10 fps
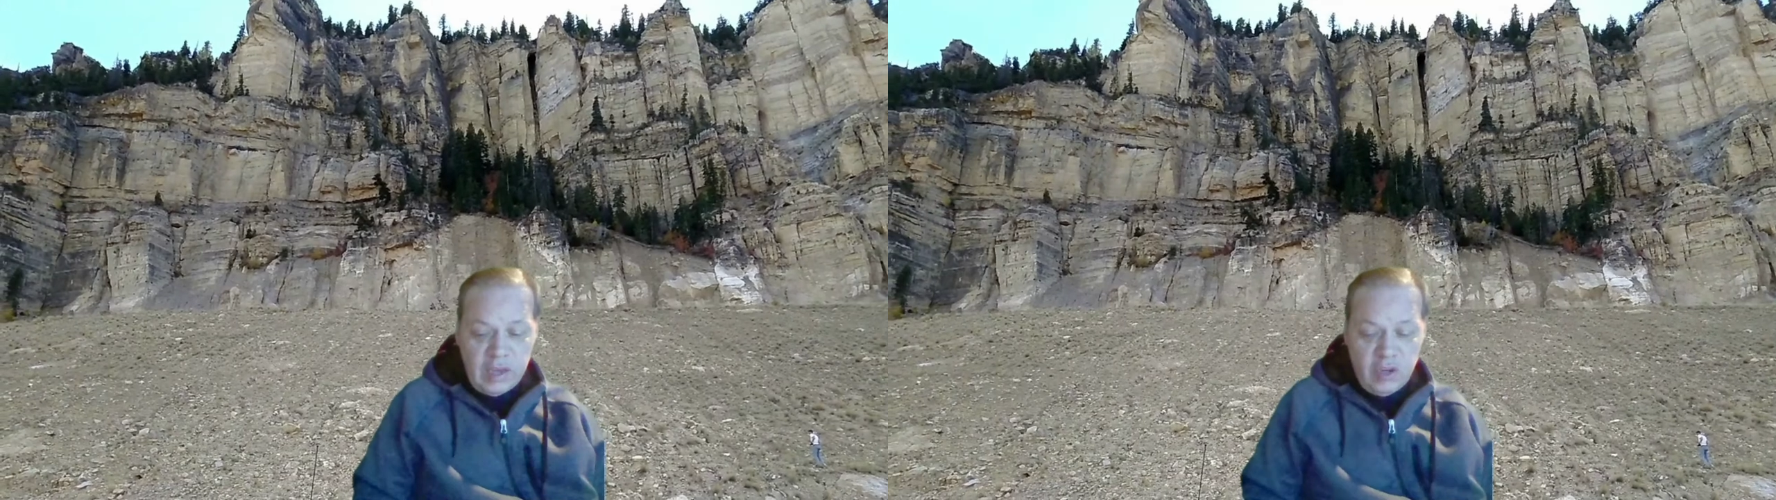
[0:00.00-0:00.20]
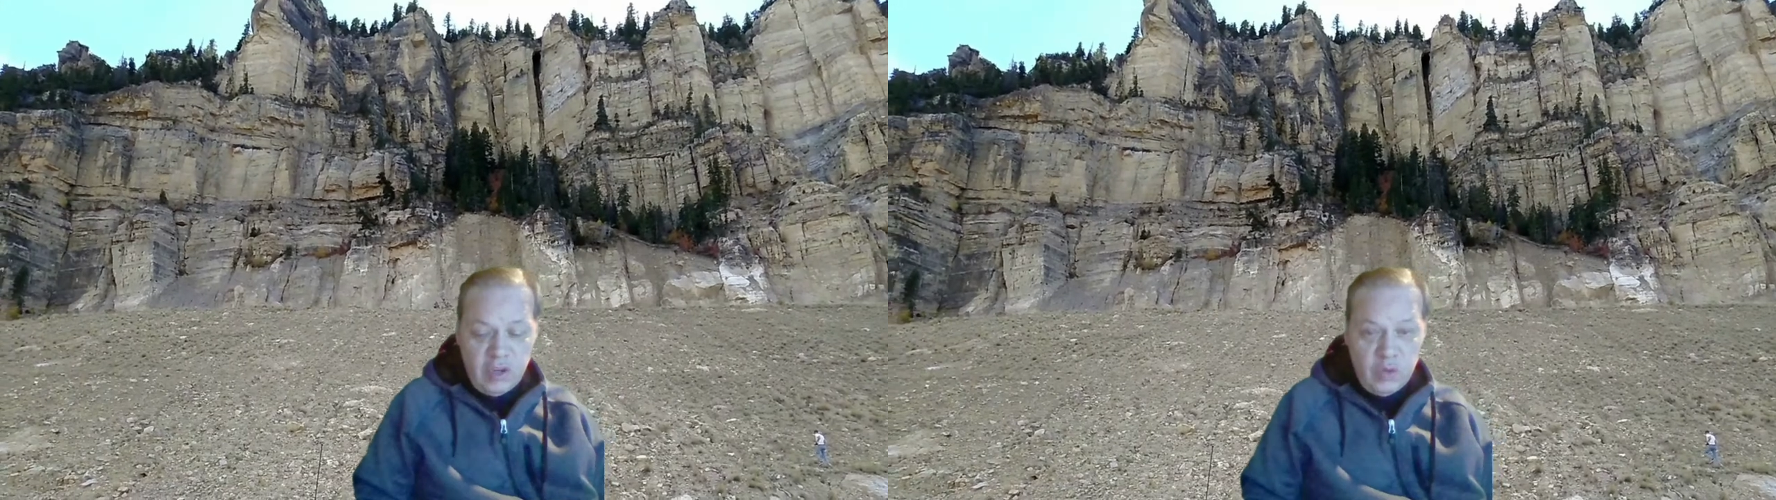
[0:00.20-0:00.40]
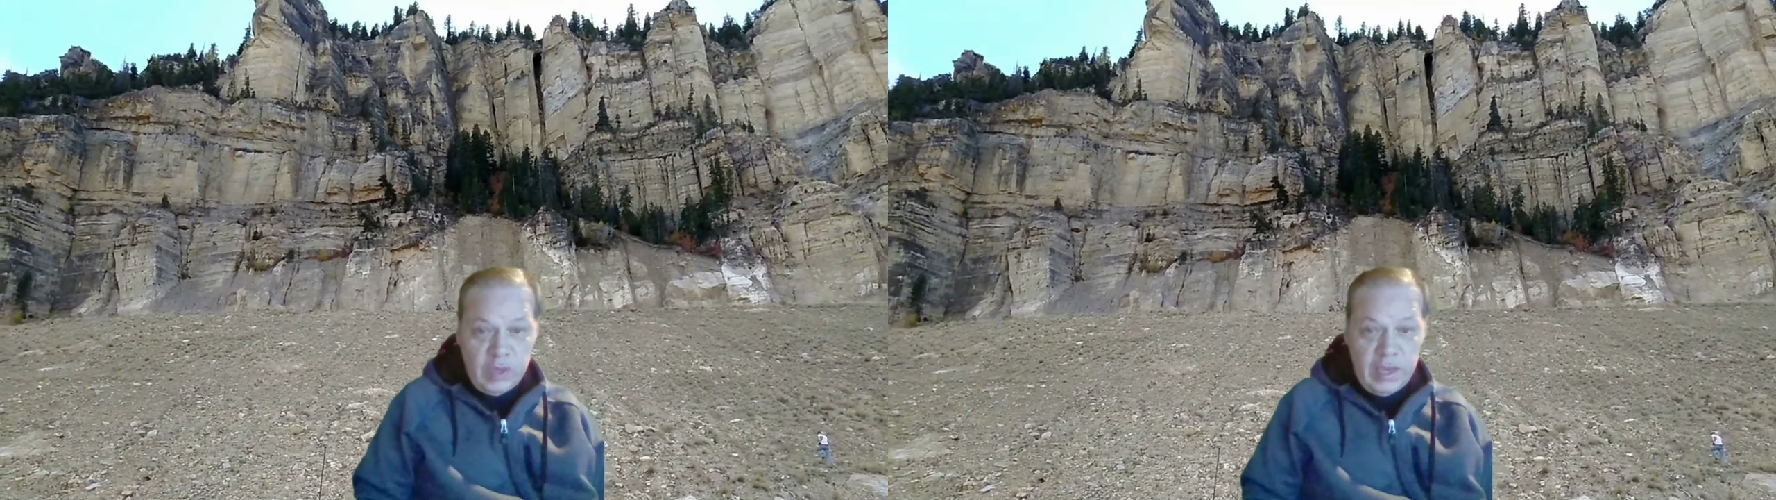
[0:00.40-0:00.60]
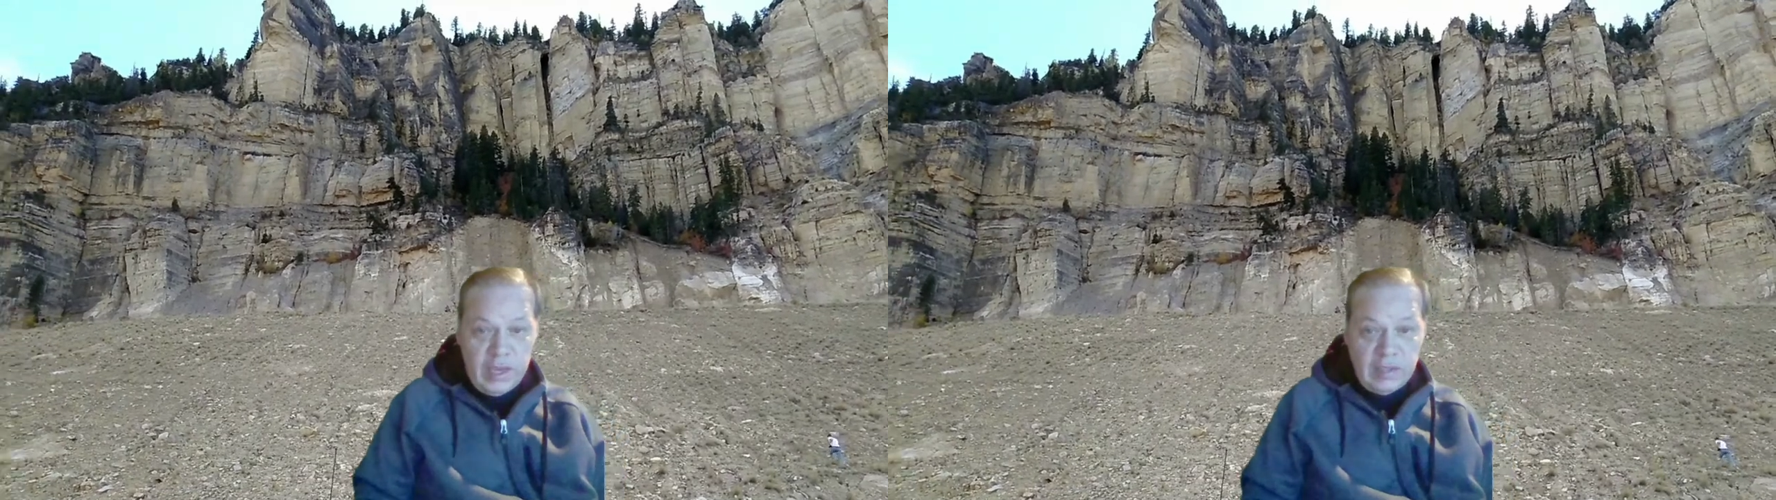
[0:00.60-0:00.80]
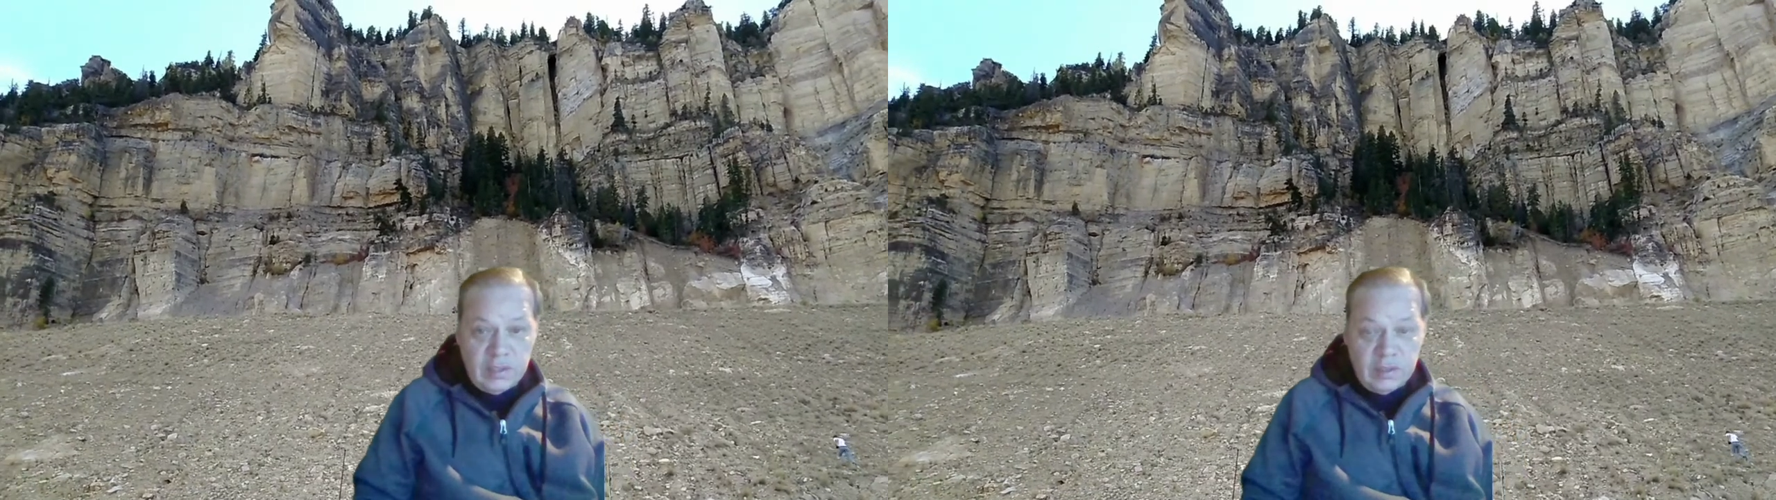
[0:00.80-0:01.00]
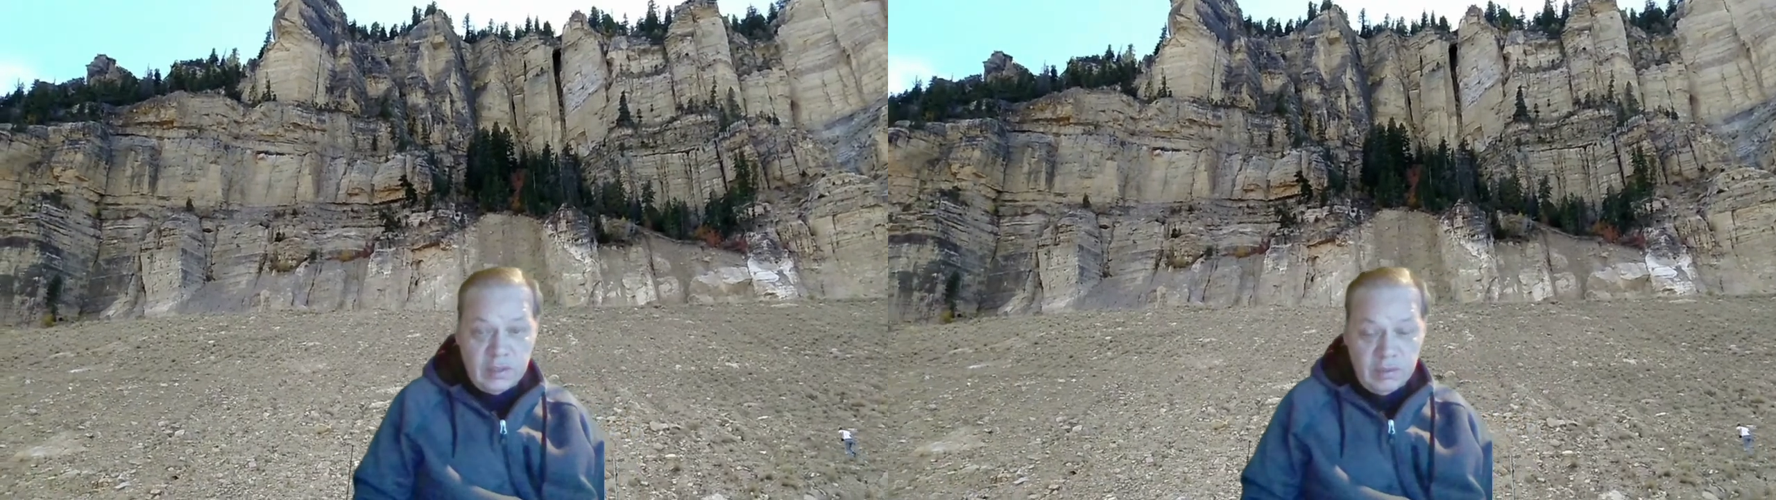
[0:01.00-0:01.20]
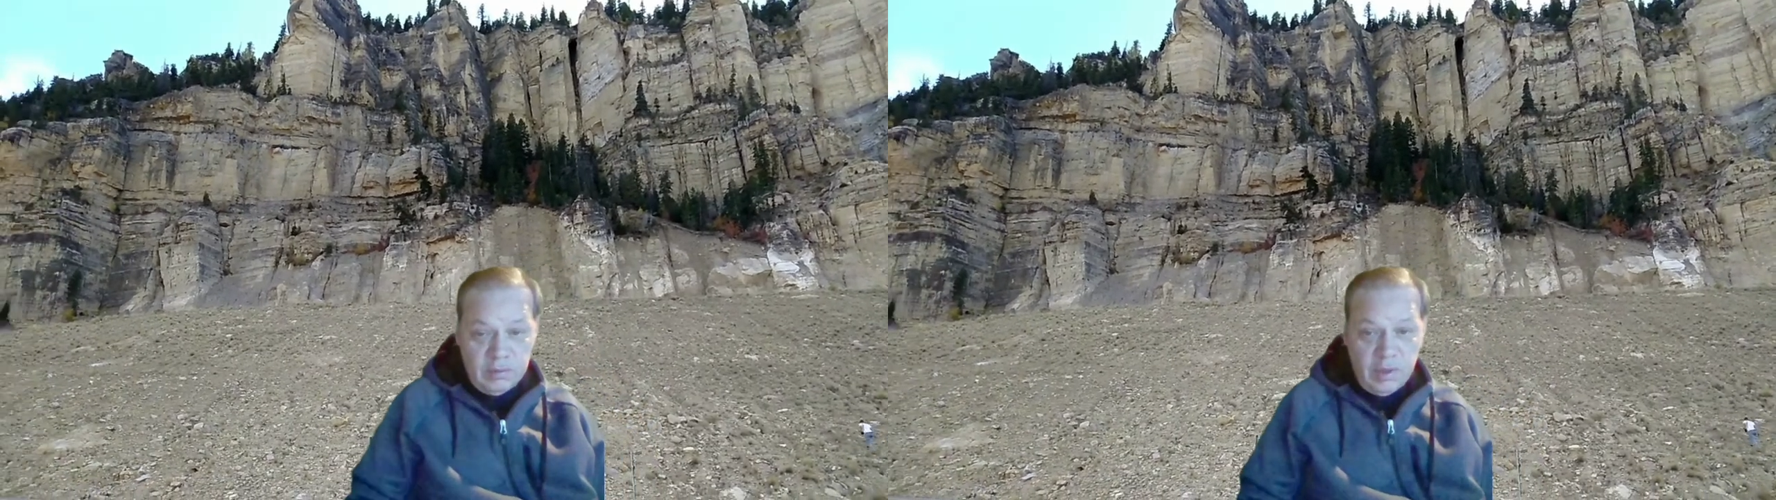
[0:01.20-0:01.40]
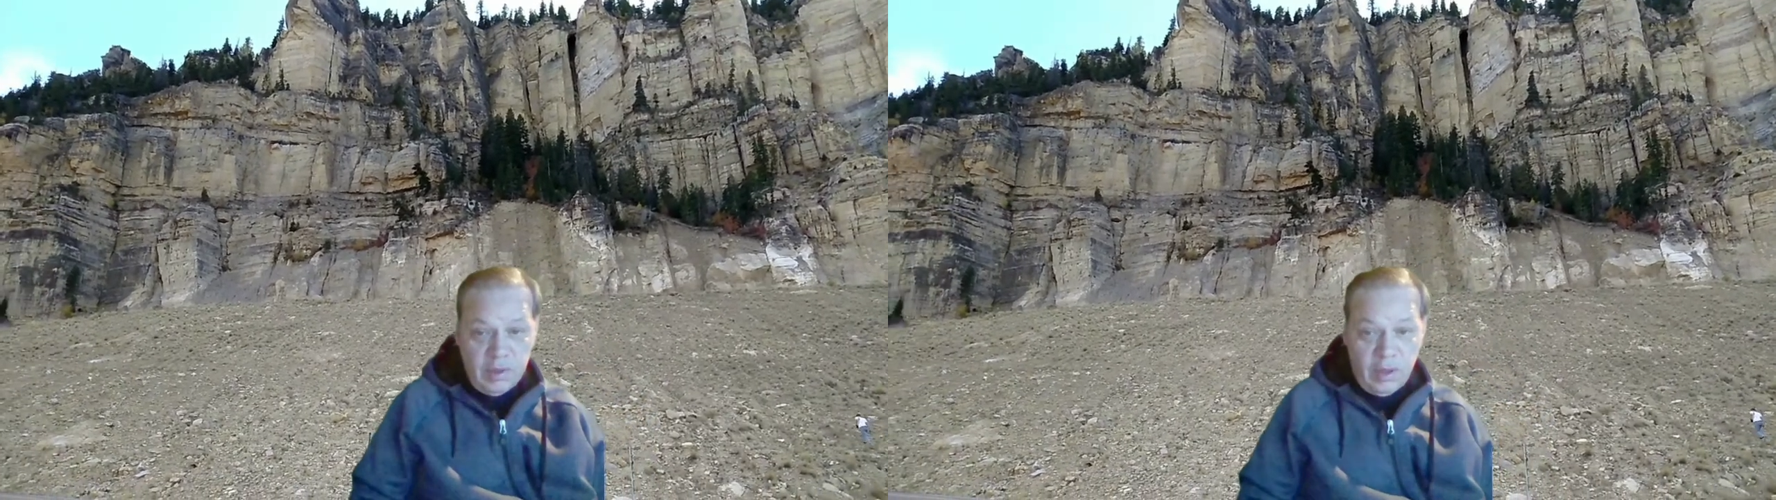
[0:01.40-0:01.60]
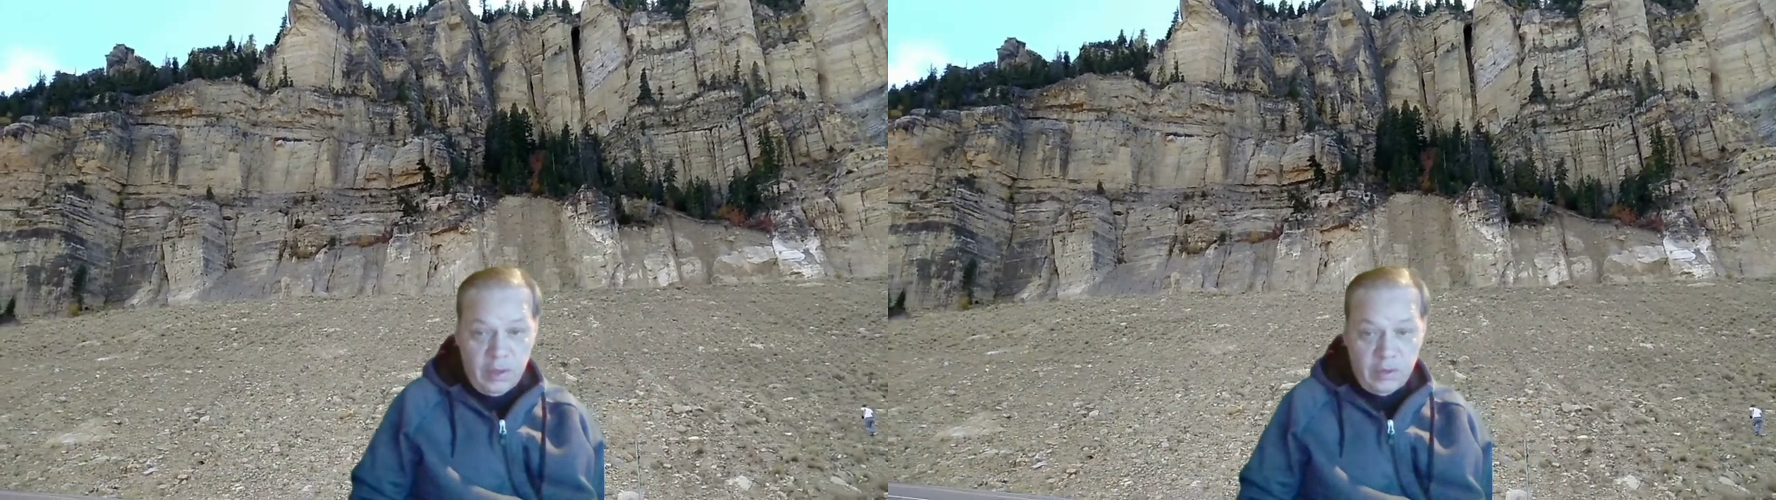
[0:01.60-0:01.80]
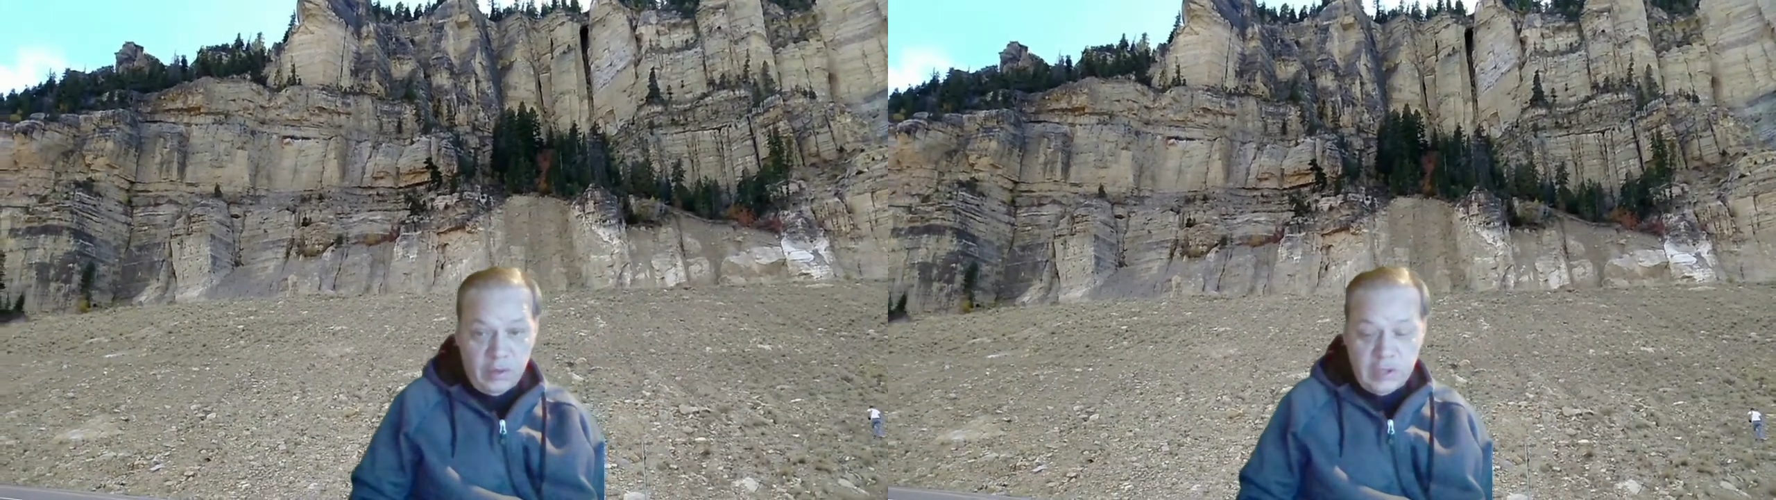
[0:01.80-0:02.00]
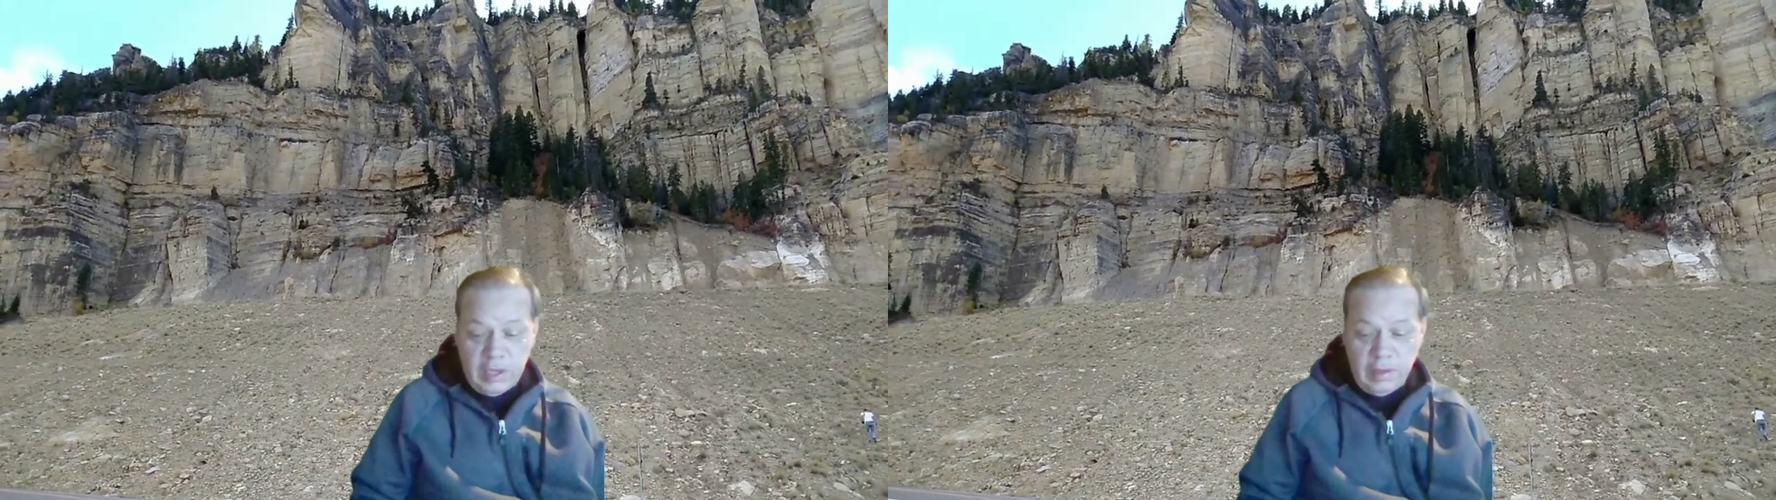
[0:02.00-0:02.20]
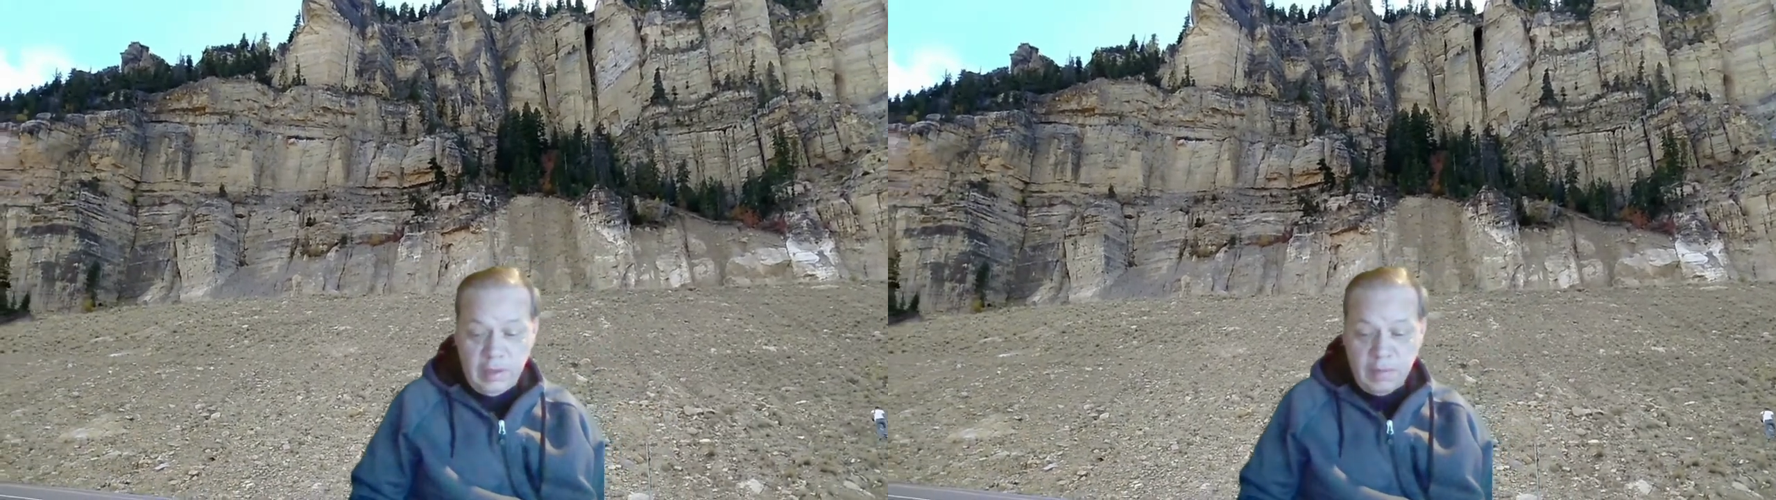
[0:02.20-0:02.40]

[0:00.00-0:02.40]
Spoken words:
new cases on Thursday